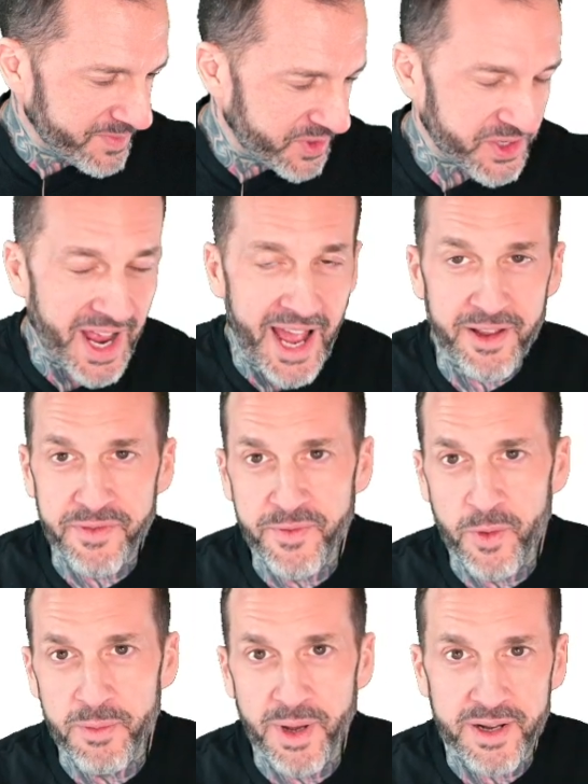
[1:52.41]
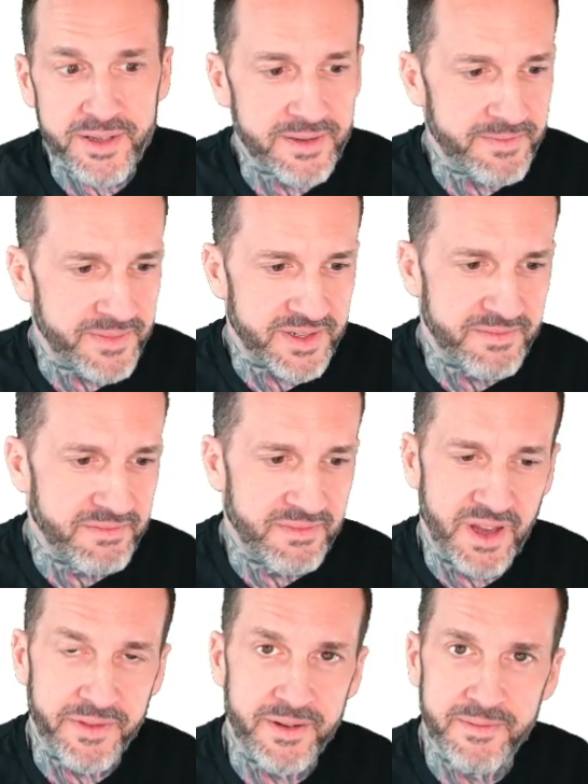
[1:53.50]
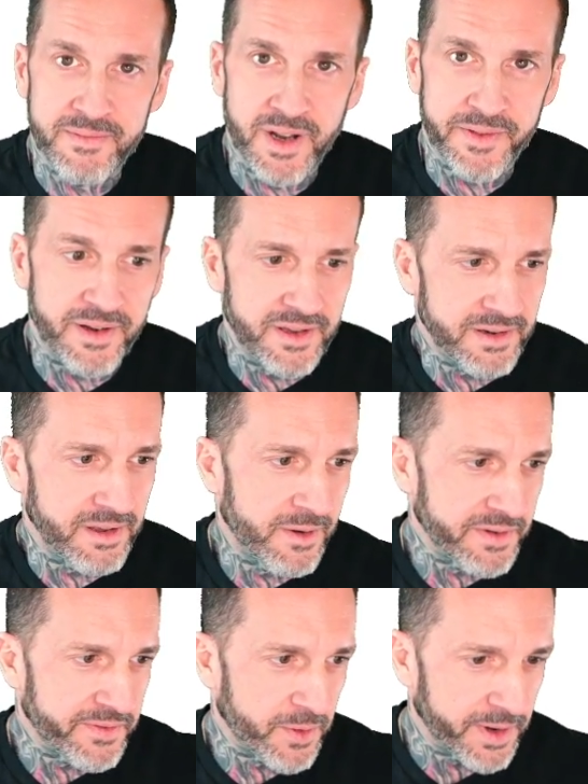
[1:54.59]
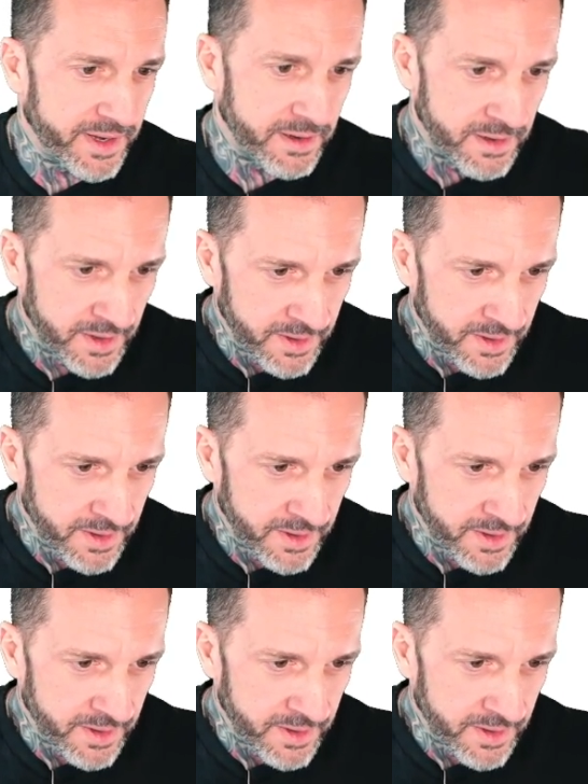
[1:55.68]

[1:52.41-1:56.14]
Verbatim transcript: shy of four bucks, it's nothing nothing good going for you.